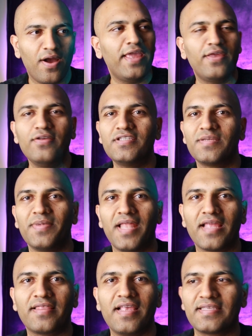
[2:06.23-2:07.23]
It used to be
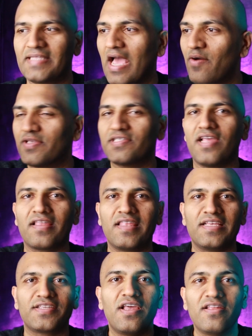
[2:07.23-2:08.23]
like this. Now it's like
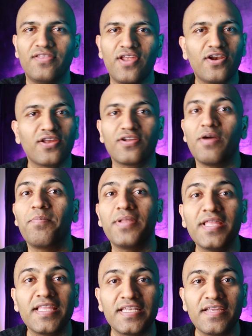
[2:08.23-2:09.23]
this. They're
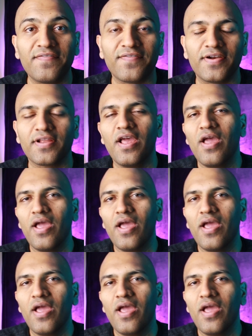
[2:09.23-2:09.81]
completely different.